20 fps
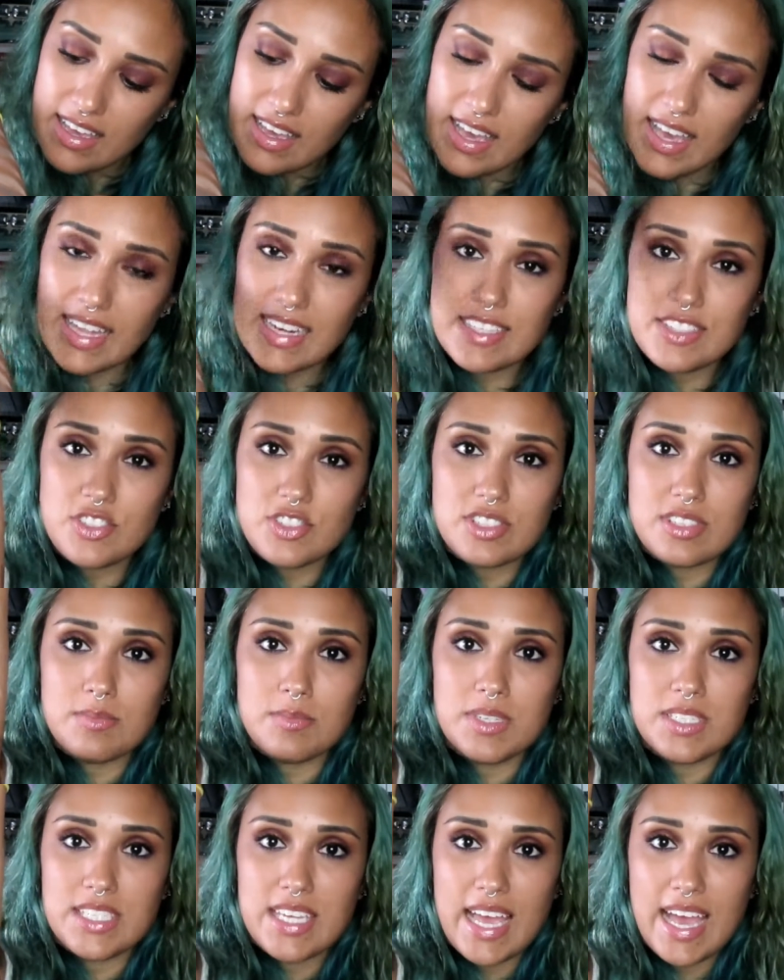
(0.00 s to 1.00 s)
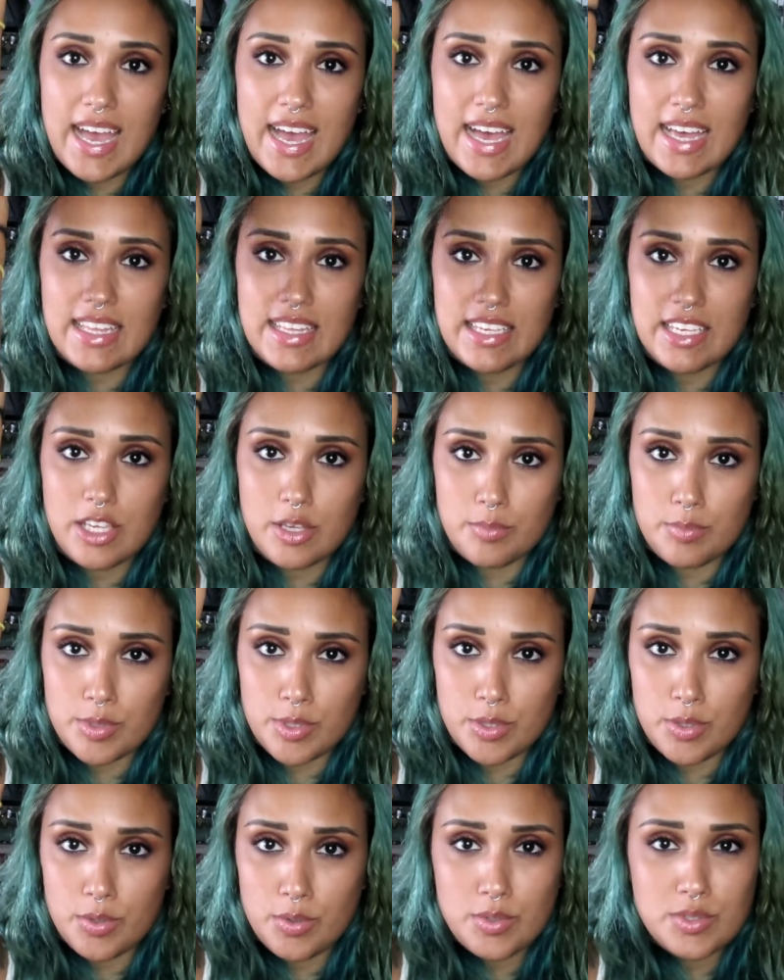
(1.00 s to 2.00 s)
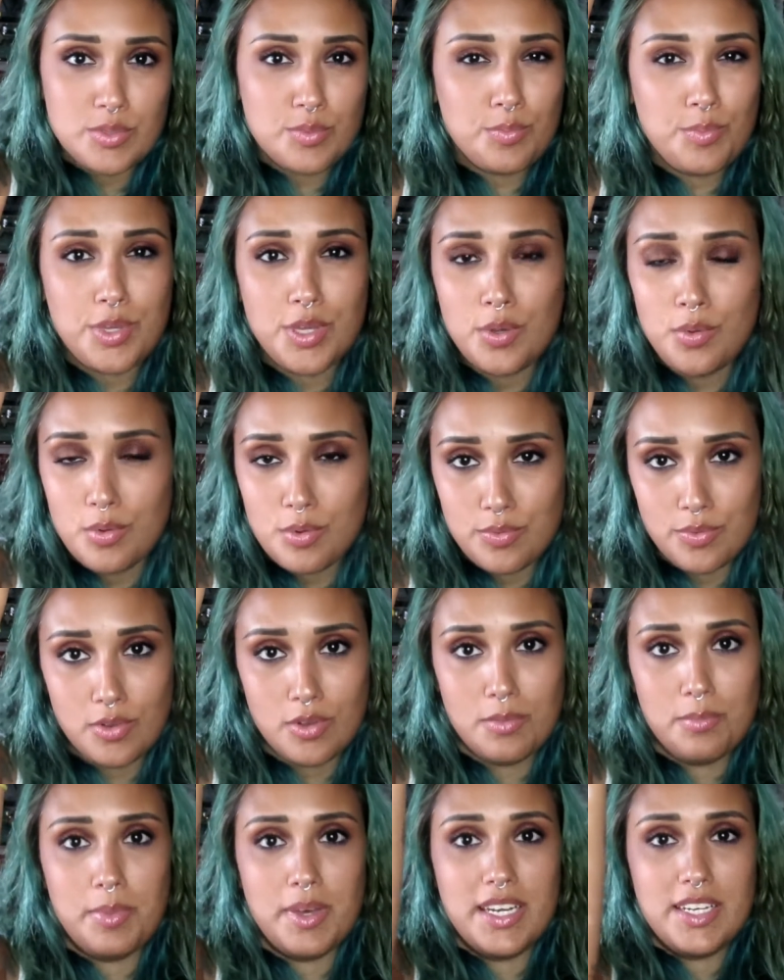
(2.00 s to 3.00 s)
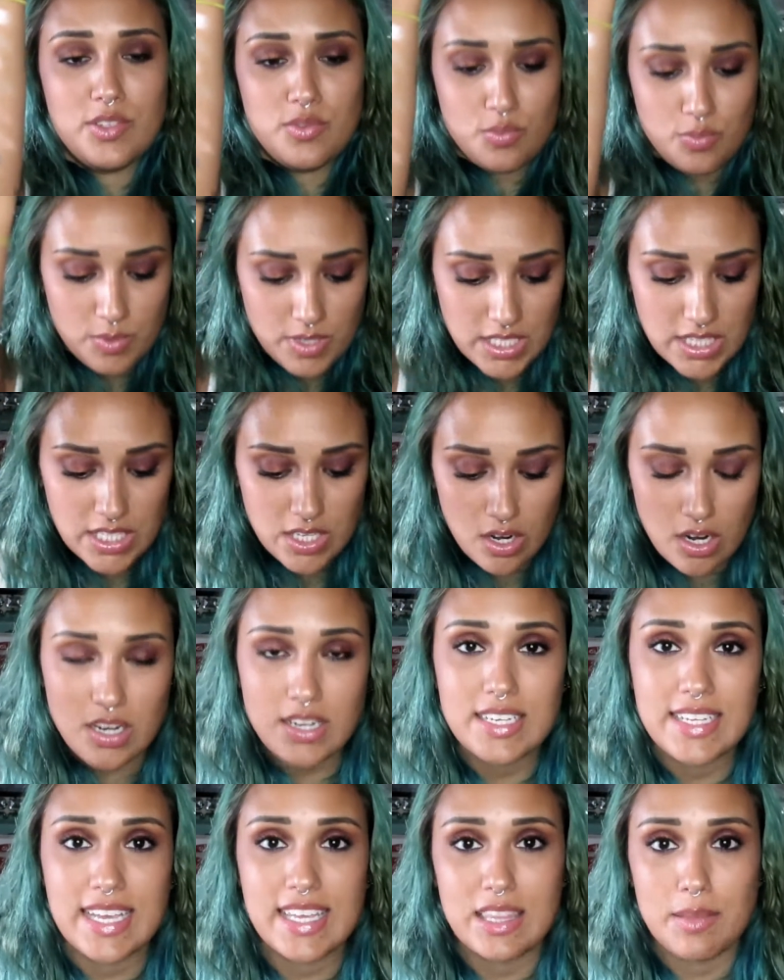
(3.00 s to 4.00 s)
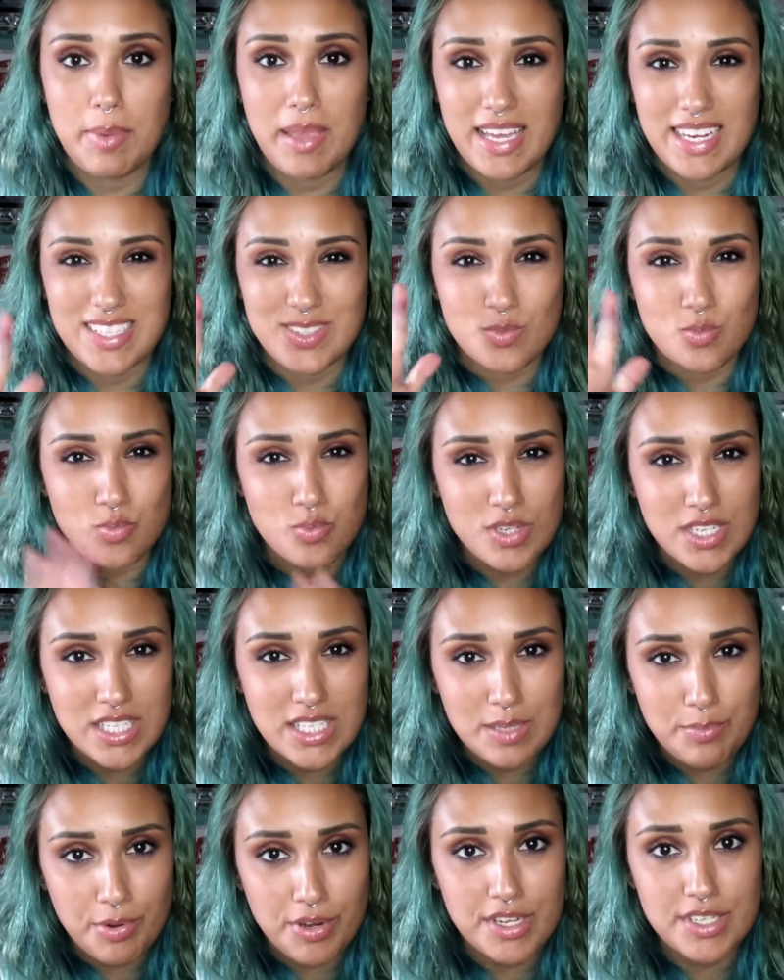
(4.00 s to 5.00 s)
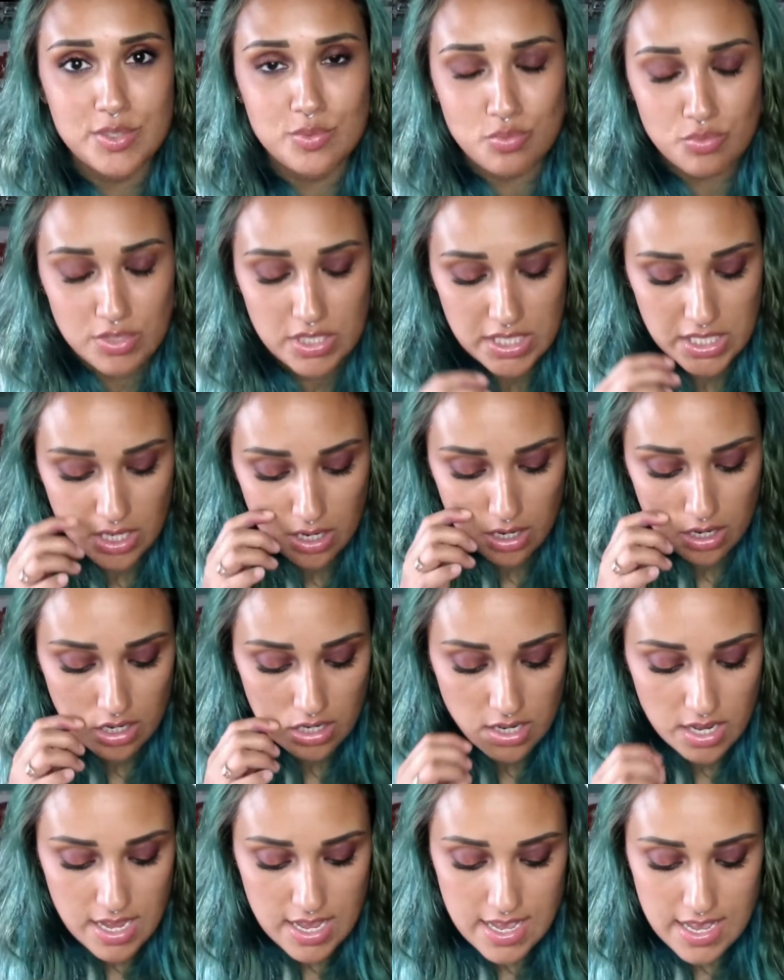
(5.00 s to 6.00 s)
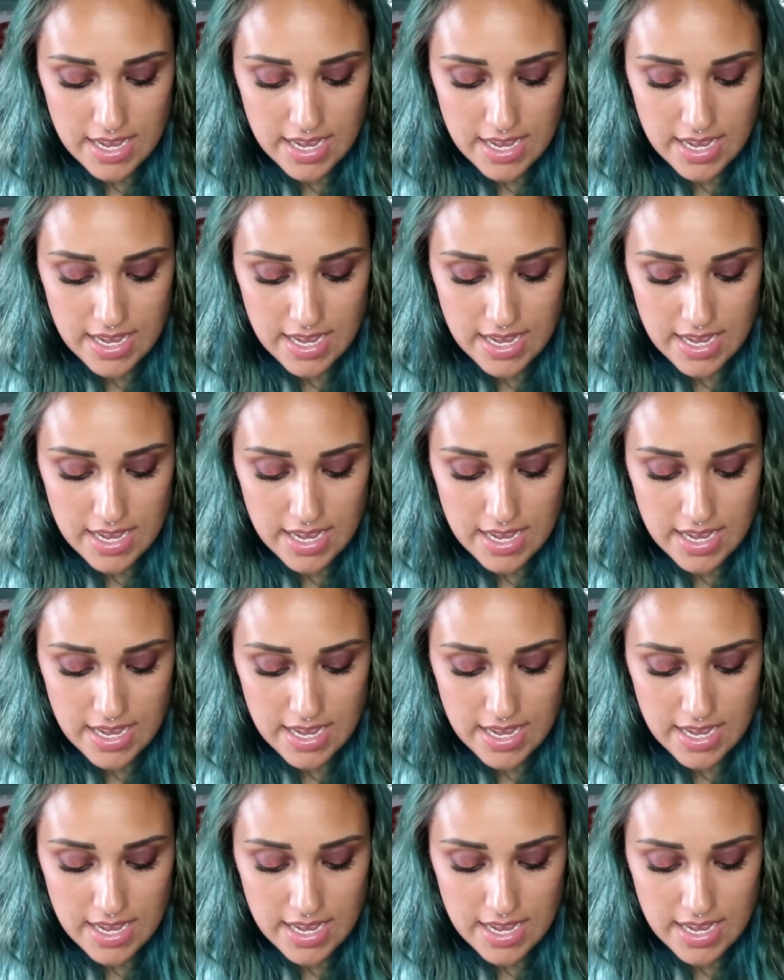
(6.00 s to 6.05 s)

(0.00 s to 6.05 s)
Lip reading: And it's just a metallic blue. It's beautiful, but it's really hard to get in the pan. It's really pressed really hard.